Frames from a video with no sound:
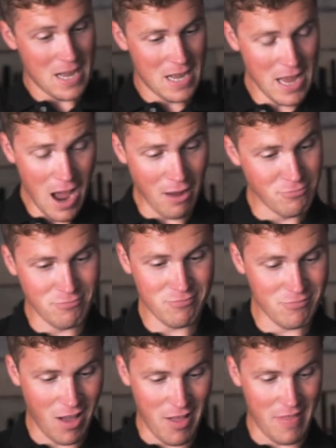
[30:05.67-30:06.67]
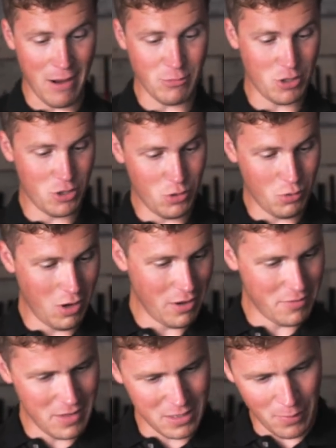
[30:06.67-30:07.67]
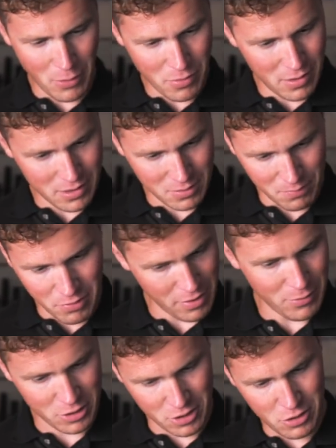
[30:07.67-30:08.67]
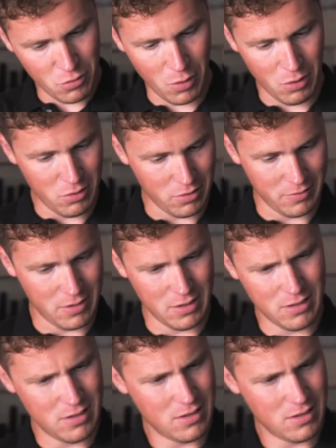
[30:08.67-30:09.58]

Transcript: yeah, and that was the short life of these. Both of these are pretty much new by the look of it.